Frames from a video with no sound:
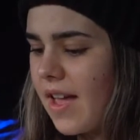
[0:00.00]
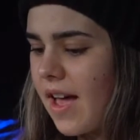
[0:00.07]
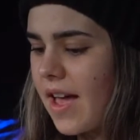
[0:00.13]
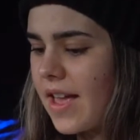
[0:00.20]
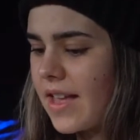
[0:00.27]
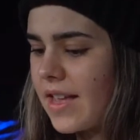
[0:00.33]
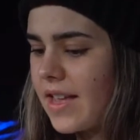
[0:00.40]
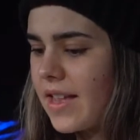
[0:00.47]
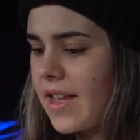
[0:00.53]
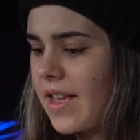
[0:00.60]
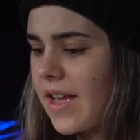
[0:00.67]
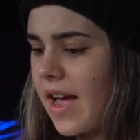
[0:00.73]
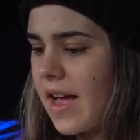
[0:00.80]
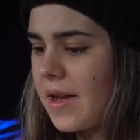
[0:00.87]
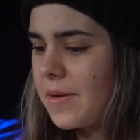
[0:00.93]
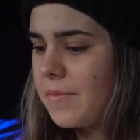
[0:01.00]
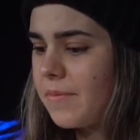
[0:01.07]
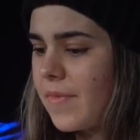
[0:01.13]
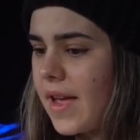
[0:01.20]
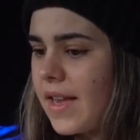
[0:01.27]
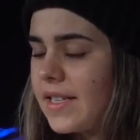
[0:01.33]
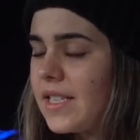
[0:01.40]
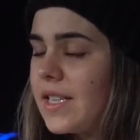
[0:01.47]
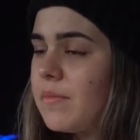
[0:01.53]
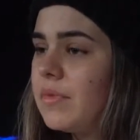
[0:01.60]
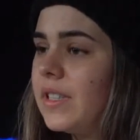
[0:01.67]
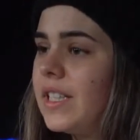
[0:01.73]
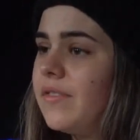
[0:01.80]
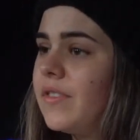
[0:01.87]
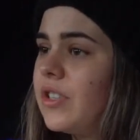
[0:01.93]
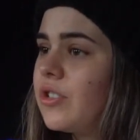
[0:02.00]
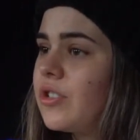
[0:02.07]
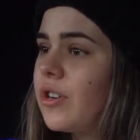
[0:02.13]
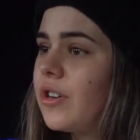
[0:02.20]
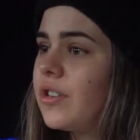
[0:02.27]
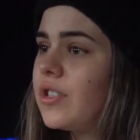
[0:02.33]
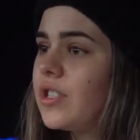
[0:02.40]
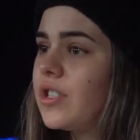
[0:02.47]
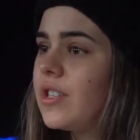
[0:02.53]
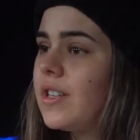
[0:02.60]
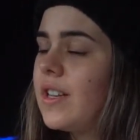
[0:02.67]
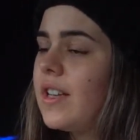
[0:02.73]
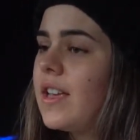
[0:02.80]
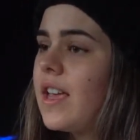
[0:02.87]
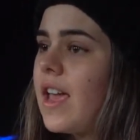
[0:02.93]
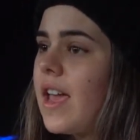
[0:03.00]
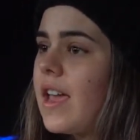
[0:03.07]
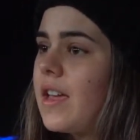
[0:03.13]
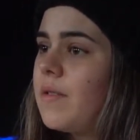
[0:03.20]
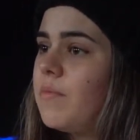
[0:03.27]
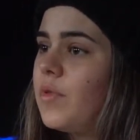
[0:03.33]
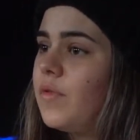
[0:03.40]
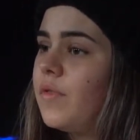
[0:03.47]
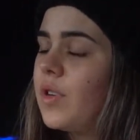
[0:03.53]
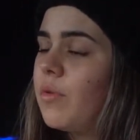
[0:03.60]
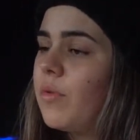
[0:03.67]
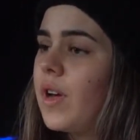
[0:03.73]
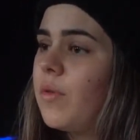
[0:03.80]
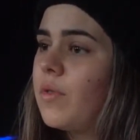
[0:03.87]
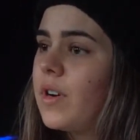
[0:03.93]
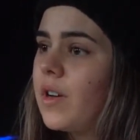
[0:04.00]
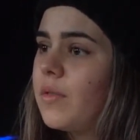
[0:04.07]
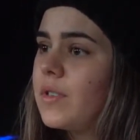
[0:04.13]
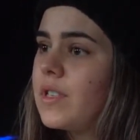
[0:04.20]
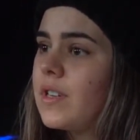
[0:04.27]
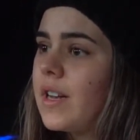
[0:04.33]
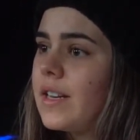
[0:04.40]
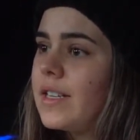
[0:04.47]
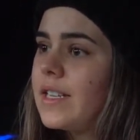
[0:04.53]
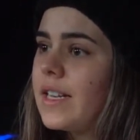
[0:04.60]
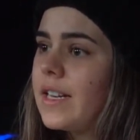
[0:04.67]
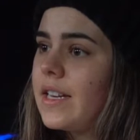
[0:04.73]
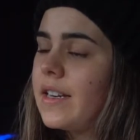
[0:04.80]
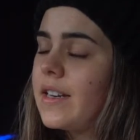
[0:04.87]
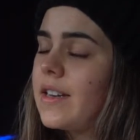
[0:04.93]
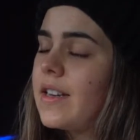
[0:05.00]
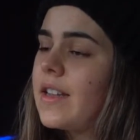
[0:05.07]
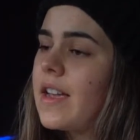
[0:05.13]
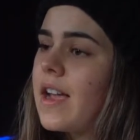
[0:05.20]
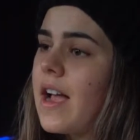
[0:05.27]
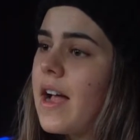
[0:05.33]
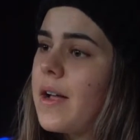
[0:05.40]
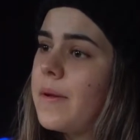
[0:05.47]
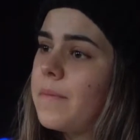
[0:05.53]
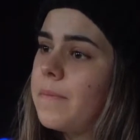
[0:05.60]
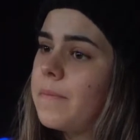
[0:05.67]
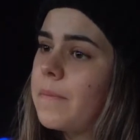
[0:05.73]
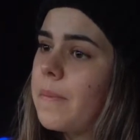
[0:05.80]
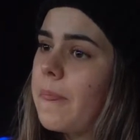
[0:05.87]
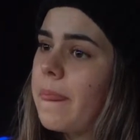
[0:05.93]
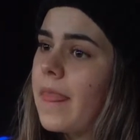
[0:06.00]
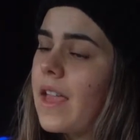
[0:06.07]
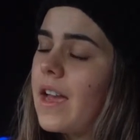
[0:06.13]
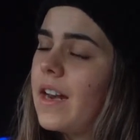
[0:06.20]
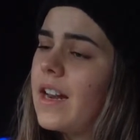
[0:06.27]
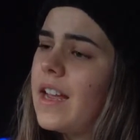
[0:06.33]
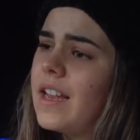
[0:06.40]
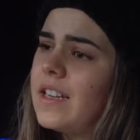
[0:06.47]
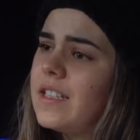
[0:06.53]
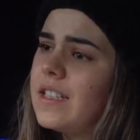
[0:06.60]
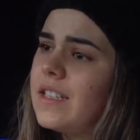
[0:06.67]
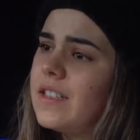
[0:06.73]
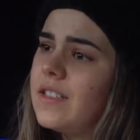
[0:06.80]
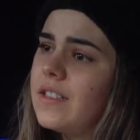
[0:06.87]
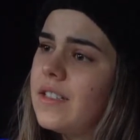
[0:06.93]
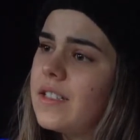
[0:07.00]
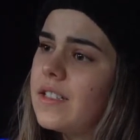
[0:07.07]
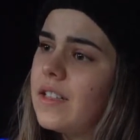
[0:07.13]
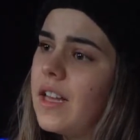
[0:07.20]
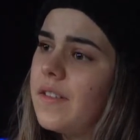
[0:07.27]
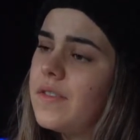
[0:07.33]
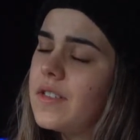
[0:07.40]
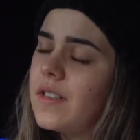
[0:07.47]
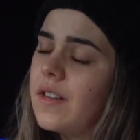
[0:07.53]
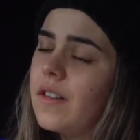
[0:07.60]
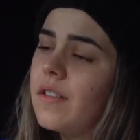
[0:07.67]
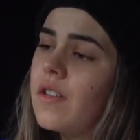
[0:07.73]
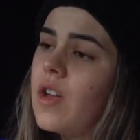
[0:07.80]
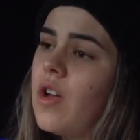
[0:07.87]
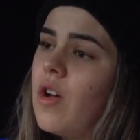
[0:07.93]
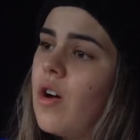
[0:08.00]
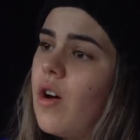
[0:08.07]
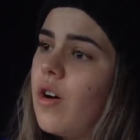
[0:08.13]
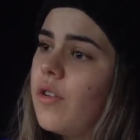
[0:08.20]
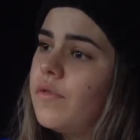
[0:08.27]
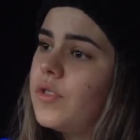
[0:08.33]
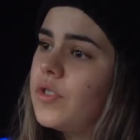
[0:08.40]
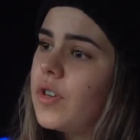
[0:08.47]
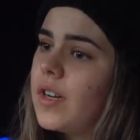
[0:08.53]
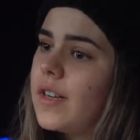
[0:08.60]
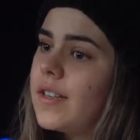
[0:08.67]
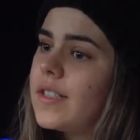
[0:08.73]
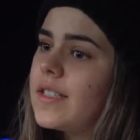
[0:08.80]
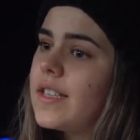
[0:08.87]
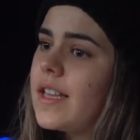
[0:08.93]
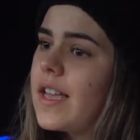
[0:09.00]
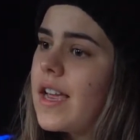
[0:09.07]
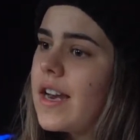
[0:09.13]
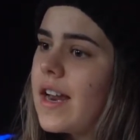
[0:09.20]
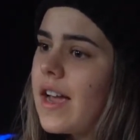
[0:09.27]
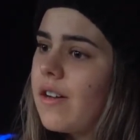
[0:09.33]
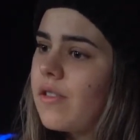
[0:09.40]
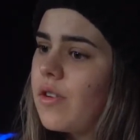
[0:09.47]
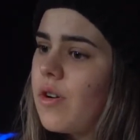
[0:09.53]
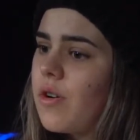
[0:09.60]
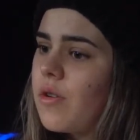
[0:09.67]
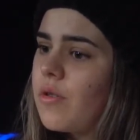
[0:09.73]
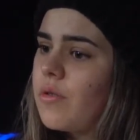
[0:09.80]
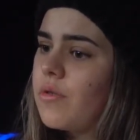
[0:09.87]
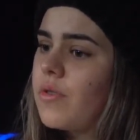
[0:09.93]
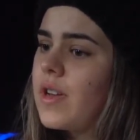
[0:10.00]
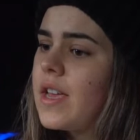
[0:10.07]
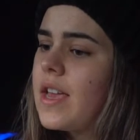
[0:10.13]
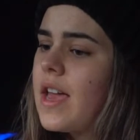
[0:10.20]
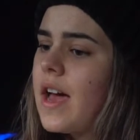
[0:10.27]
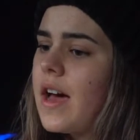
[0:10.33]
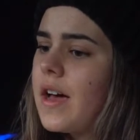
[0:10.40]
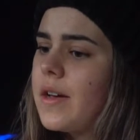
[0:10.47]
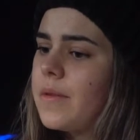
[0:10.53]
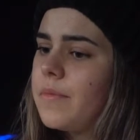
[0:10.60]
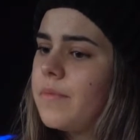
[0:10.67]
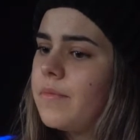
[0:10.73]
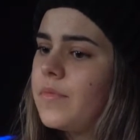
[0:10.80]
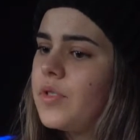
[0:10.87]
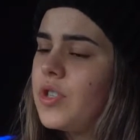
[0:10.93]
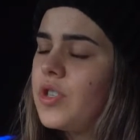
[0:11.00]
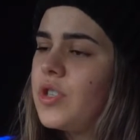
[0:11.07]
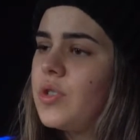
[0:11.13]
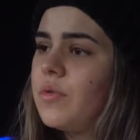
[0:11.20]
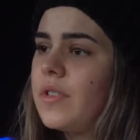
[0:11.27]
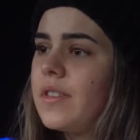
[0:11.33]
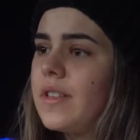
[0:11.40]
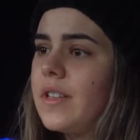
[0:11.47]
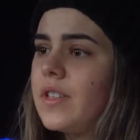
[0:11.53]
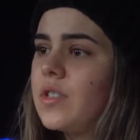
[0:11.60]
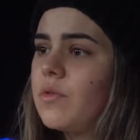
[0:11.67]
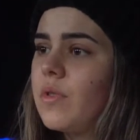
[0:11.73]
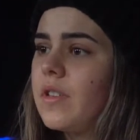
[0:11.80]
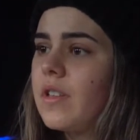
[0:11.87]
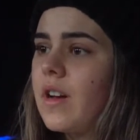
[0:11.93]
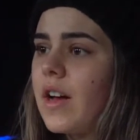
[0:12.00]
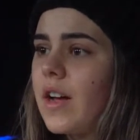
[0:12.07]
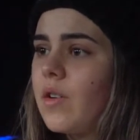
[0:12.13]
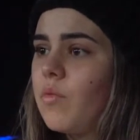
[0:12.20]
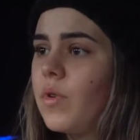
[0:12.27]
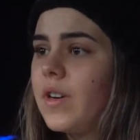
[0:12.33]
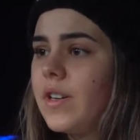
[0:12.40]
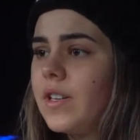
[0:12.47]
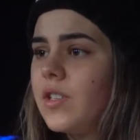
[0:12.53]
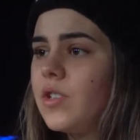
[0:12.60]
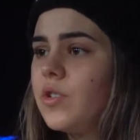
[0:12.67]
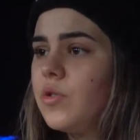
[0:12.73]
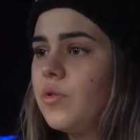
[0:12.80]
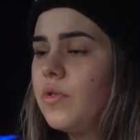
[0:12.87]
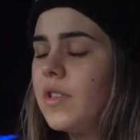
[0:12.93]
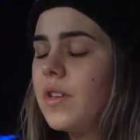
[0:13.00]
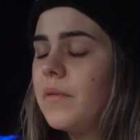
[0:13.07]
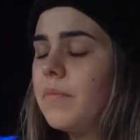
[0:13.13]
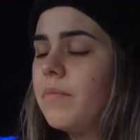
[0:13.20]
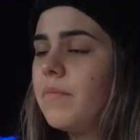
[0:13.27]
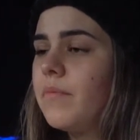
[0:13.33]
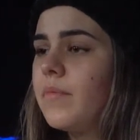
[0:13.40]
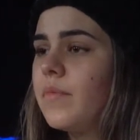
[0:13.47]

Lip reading: I ended up leaving church and moving away when I was 19, and I entered into this lifestyle of drugs and alcohol, just doing things the way that I wanted to do them,